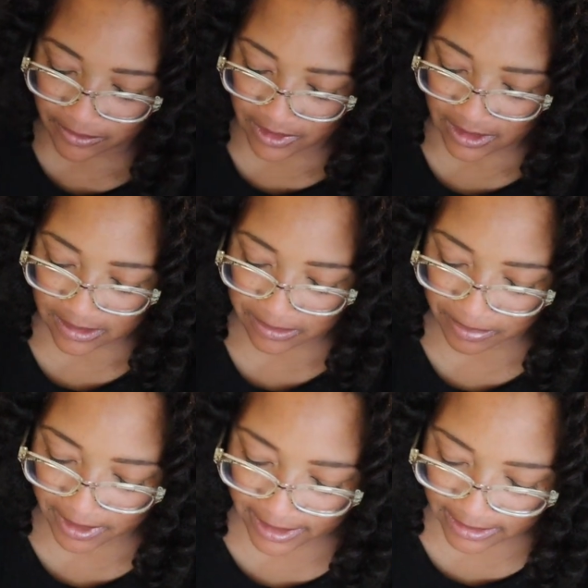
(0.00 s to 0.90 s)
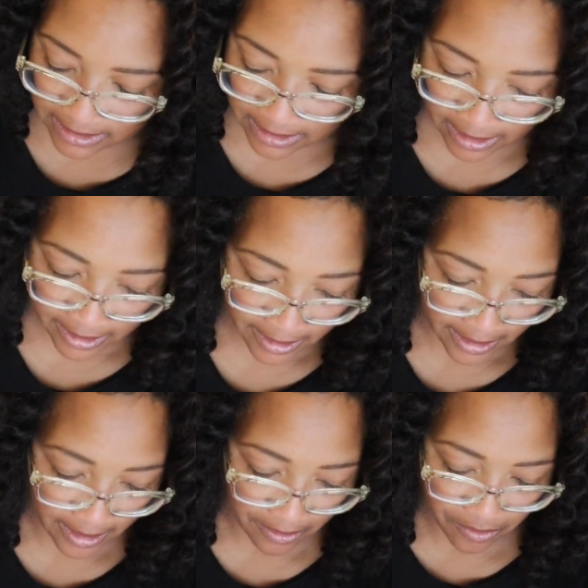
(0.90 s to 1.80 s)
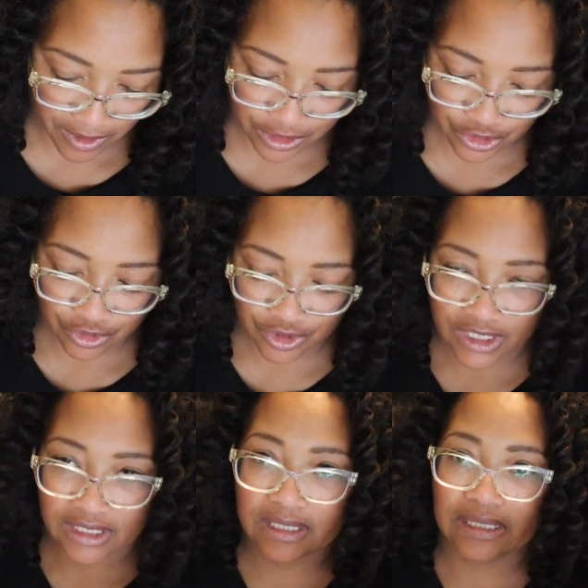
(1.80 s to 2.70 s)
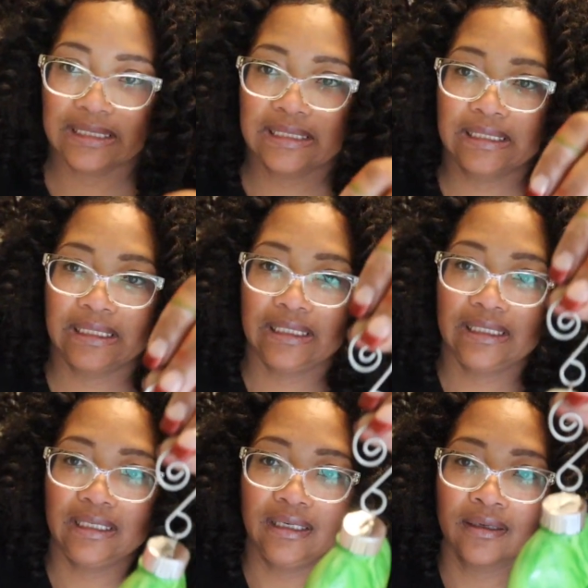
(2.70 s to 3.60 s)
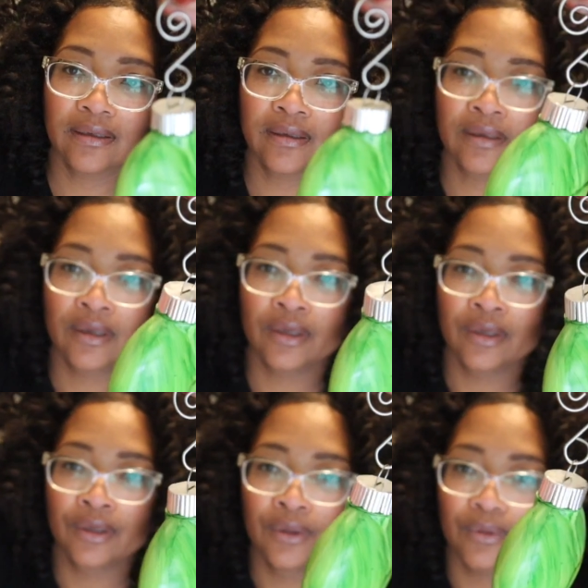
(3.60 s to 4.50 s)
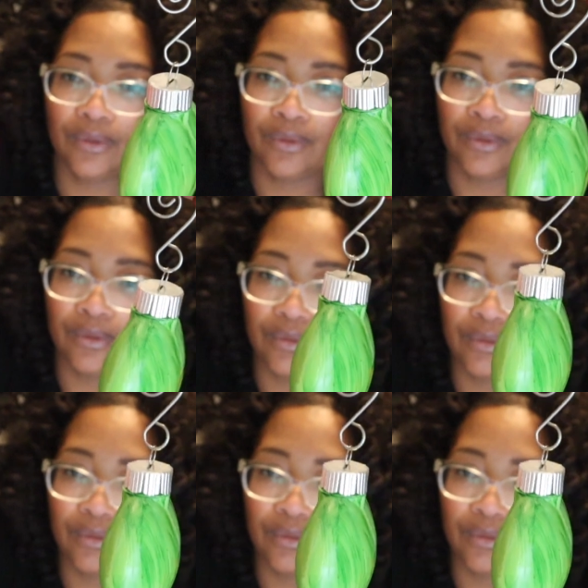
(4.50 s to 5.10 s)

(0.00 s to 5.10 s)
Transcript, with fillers: of these, but I wanted you just to see. Ooh,